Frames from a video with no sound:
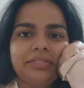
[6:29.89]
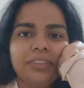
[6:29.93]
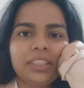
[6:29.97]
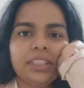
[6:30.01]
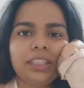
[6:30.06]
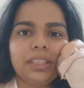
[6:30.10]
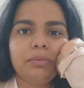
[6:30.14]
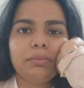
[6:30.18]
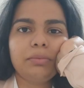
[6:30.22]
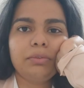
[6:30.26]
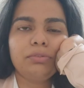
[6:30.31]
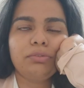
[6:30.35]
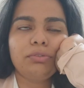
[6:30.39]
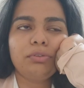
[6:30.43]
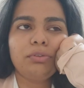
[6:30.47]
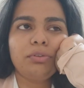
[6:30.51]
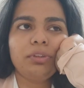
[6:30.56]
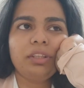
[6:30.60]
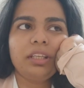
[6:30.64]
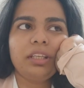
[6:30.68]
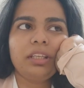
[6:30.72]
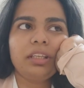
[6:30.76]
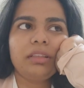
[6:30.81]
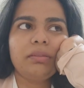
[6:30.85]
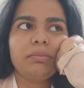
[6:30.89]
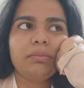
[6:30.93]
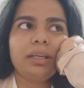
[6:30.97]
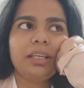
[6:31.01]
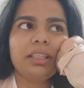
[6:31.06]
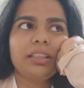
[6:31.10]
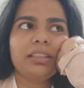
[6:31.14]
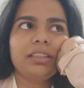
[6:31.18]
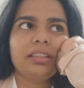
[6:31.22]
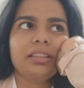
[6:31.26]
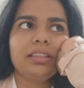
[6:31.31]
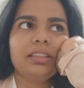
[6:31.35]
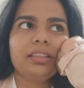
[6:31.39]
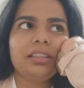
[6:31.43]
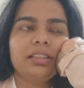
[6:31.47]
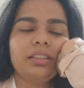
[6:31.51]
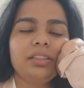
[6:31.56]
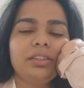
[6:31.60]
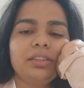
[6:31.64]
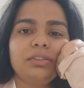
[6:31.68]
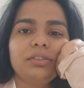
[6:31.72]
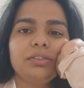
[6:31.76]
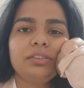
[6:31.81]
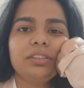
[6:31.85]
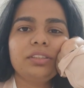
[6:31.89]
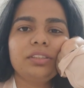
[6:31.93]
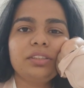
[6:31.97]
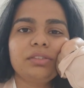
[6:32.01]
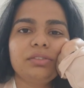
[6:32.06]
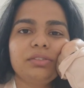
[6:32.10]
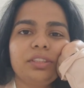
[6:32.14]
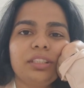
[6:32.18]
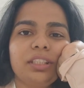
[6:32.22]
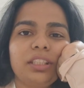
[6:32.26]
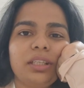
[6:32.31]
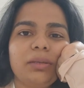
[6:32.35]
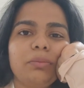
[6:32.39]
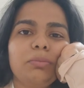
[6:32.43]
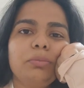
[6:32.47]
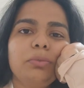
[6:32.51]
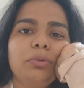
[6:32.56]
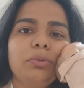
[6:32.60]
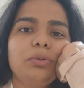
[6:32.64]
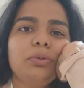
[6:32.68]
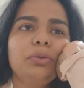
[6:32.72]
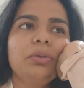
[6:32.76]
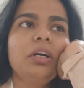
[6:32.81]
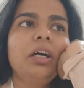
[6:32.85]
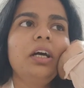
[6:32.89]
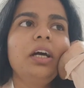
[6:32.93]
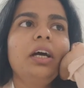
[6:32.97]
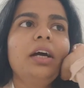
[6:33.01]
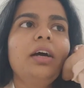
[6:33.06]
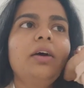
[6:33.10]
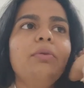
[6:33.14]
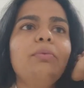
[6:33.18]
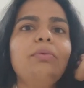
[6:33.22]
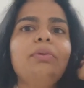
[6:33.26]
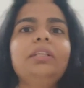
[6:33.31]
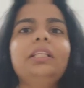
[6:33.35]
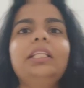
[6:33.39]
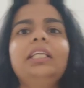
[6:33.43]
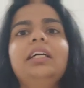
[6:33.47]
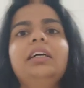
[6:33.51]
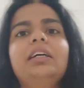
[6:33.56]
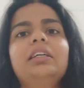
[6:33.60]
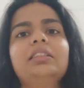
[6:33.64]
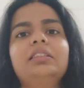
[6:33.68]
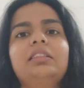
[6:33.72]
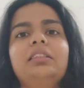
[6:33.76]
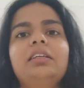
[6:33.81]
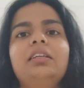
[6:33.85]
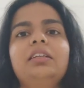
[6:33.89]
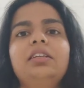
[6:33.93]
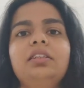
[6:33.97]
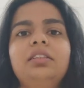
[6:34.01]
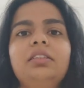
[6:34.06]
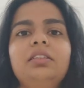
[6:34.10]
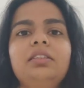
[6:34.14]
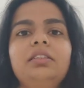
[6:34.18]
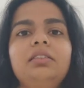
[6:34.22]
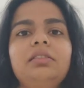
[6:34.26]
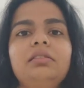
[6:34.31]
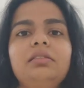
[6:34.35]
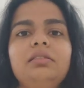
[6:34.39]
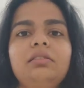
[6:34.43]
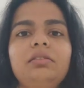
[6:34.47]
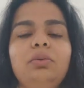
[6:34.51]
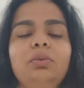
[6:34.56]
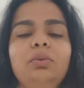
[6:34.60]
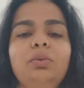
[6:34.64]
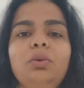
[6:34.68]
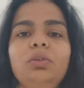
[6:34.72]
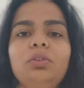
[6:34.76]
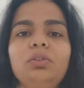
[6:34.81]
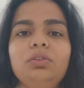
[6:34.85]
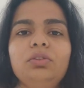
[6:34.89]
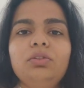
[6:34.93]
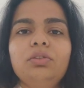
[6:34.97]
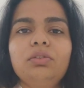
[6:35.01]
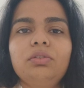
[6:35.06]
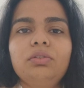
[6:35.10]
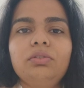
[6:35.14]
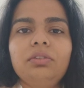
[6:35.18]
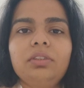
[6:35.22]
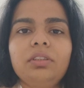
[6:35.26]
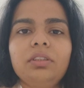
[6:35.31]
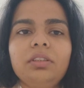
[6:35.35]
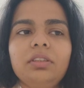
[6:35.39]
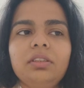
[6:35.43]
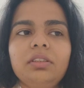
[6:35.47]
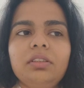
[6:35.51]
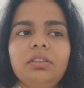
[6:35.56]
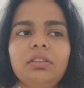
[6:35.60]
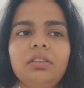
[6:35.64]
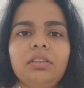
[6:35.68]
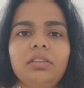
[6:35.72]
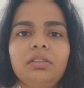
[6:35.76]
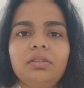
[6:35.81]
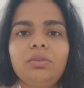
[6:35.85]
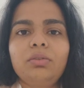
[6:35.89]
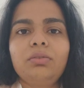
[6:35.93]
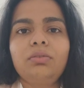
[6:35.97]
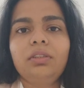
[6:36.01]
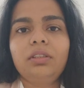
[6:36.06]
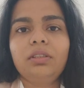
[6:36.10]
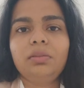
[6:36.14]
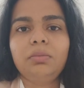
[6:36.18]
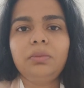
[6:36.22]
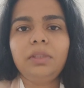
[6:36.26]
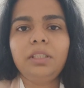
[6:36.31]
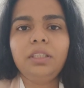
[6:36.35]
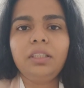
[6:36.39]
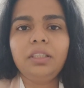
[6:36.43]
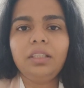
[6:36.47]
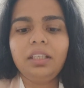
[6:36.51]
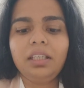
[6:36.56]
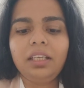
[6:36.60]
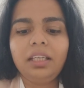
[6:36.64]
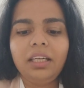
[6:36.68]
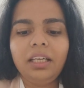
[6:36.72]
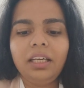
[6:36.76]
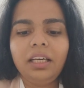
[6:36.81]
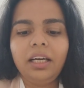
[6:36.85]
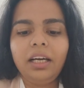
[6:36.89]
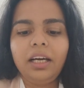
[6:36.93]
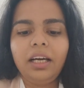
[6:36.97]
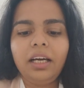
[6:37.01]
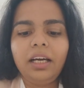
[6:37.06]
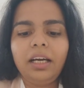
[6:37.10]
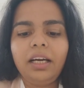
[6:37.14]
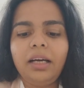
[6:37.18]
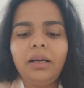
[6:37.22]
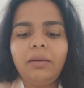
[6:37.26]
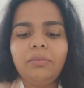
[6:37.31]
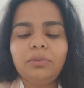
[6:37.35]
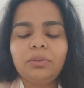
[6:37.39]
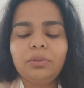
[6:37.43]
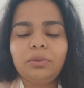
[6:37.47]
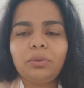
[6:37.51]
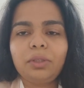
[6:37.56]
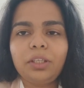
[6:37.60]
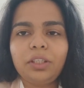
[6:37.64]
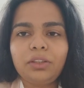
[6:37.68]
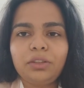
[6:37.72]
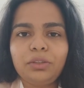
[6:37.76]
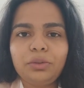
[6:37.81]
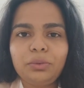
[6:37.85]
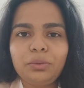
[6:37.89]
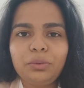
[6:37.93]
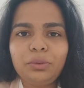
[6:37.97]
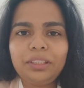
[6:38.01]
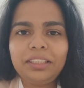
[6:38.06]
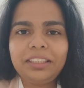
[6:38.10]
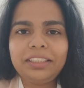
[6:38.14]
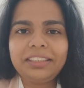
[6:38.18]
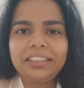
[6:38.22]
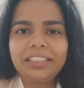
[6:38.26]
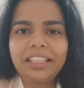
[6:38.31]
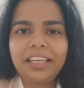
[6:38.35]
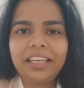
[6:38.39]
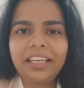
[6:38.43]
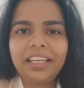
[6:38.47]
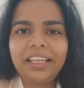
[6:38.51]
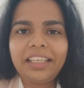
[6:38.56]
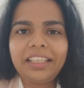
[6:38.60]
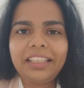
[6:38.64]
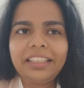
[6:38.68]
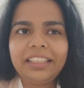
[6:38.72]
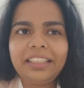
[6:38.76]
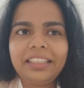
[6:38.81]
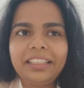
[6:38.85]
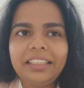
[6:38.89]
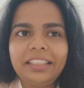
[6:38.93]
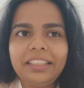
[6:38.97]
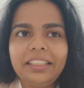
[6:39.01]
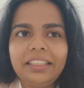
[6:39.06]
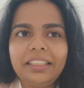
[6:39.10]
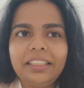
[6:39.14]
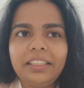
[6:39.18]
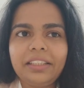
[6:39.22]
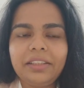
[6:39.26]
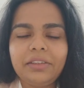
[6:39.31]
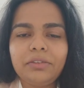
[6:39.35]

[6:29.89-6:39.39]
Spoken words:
Yeah, before, like back in the University of Colombo, when they ask like who wants to go first, it's always me. So what I do is I